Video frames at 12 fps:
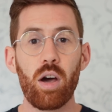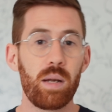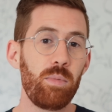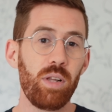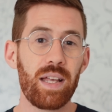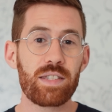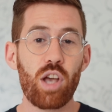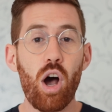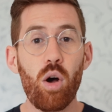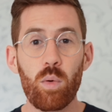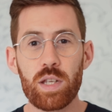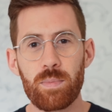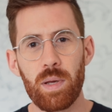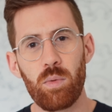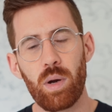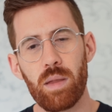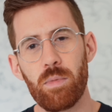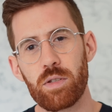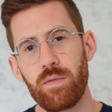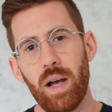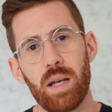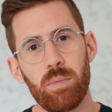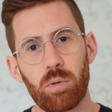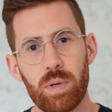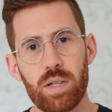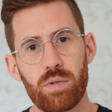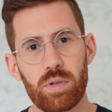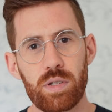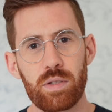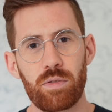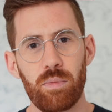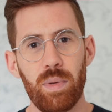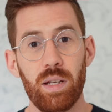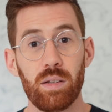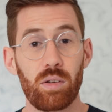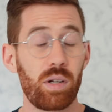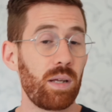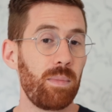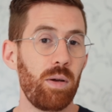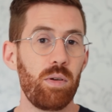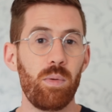Audible has always been one of the most valuable resources for me in learning about